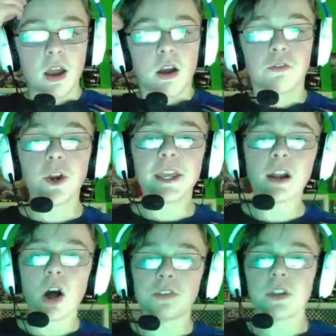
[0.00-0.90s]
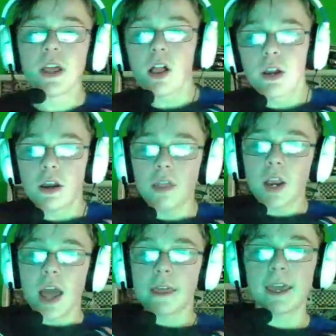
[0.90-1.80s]
freaking Austin Dillon, another
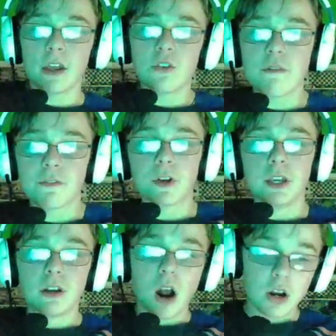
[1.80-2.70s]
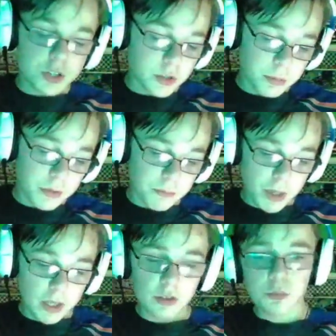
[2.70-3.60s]
guy that can't drive a freaking car and shouldn't even
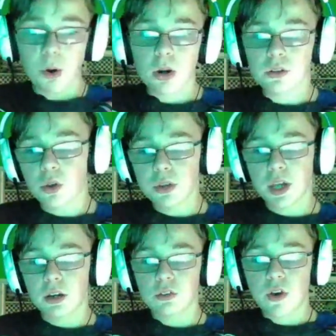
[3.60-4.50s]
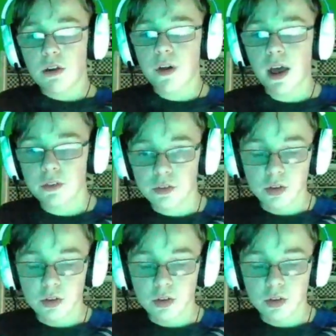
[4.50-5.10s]
be in the sport, and he's only there because his grandfather